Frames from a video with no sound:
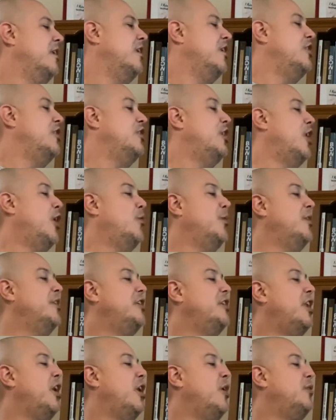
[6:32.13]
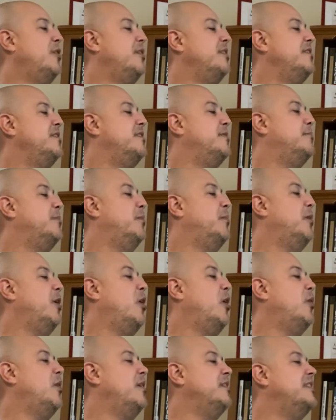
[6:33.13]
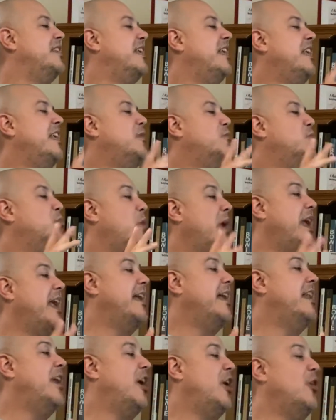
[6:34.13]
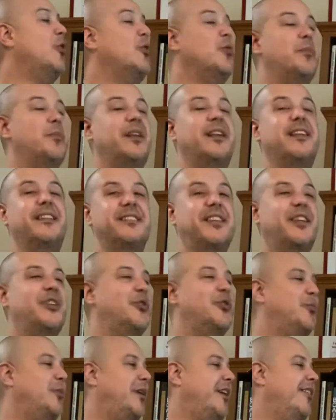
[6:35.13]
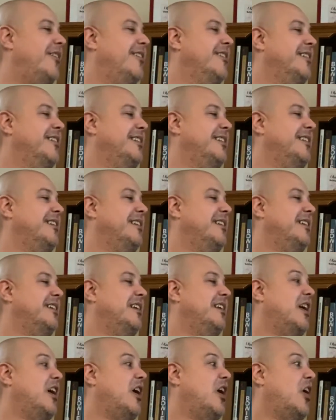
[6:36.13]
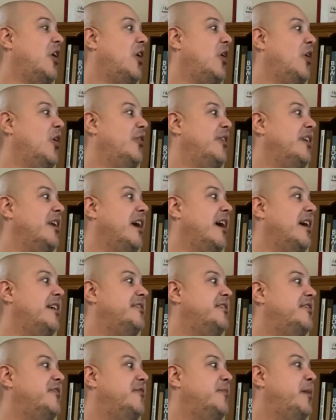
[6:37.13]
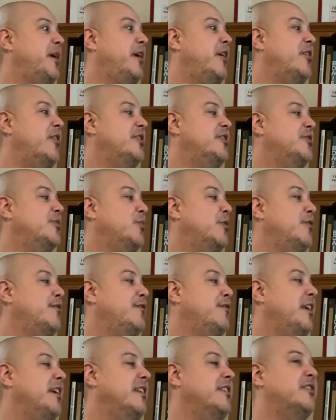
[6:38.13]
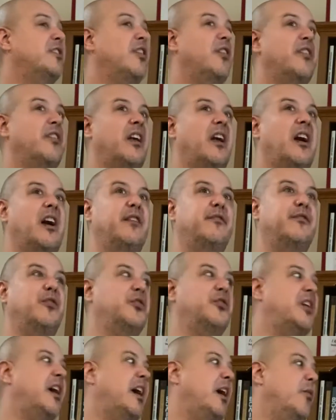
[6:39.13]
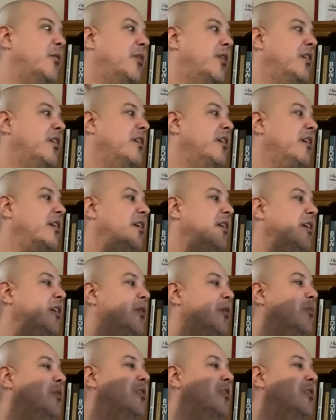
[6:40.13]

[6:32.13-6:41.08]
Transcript: No one noticed Bibot as he ran home in his underwear. All the eyes of Paris were fixed on the Eiffel Tower, which